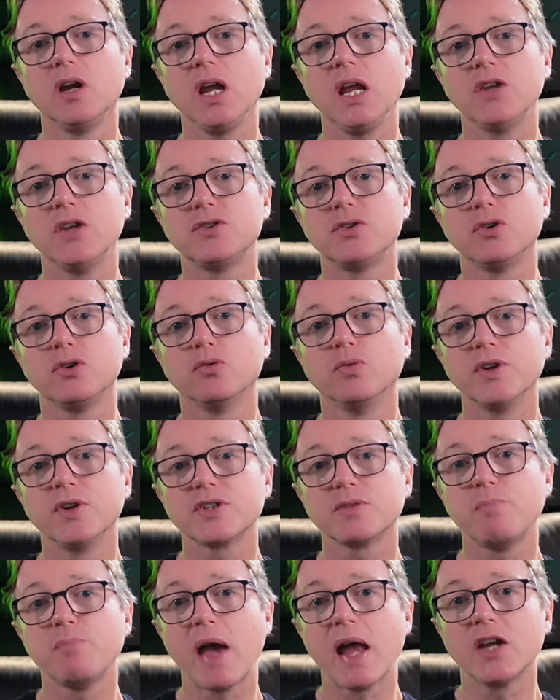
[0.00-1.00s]
into
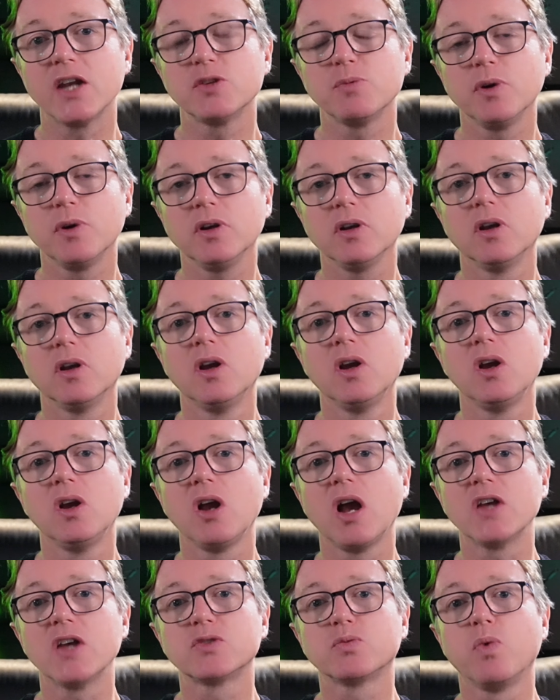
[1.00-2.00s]
risk management
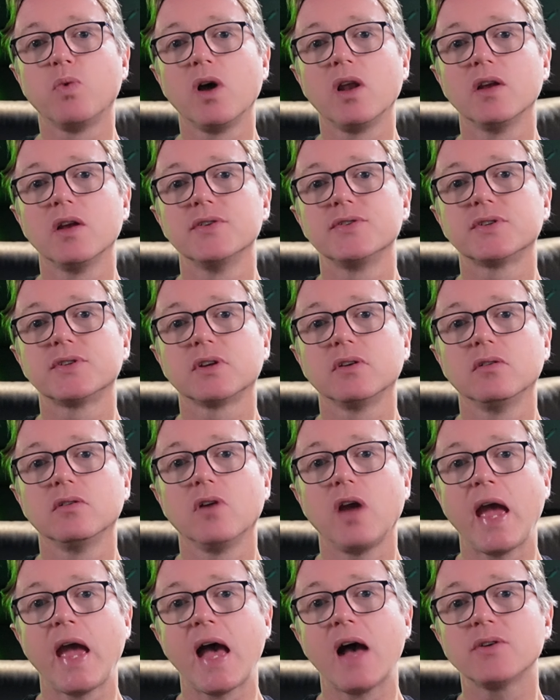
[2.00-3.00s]
as well as
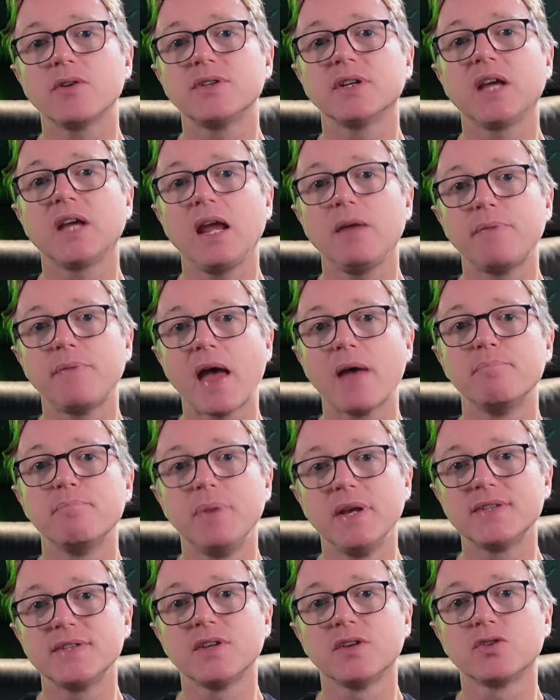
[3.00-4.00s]
how to keep that
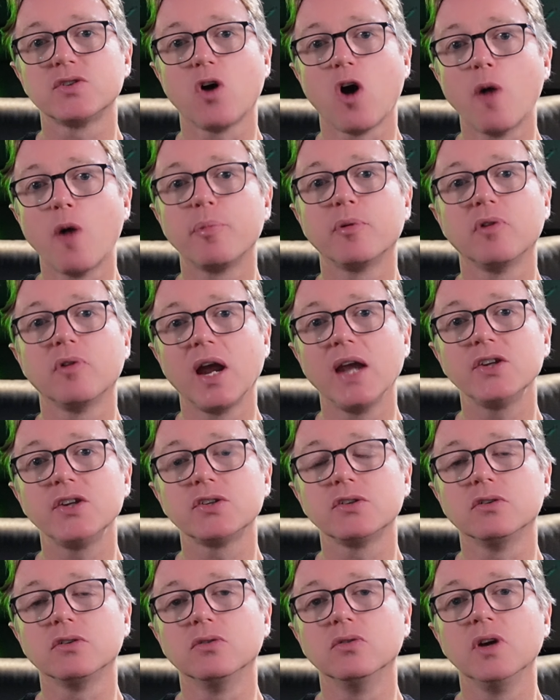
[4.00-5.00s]
business
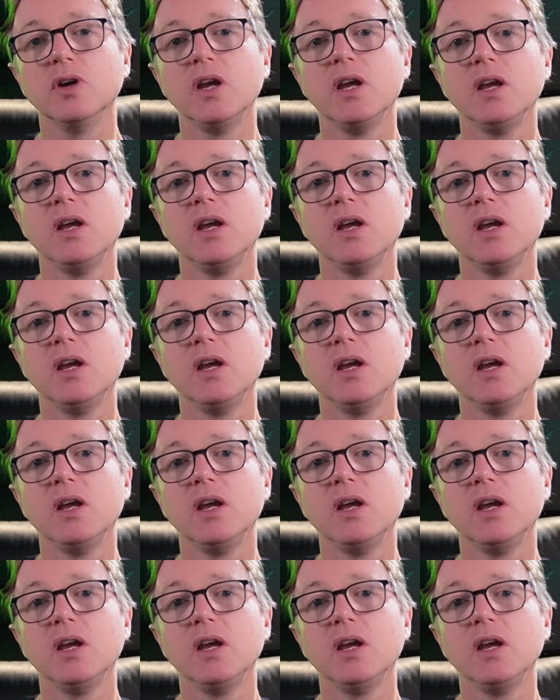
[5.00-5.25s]
operational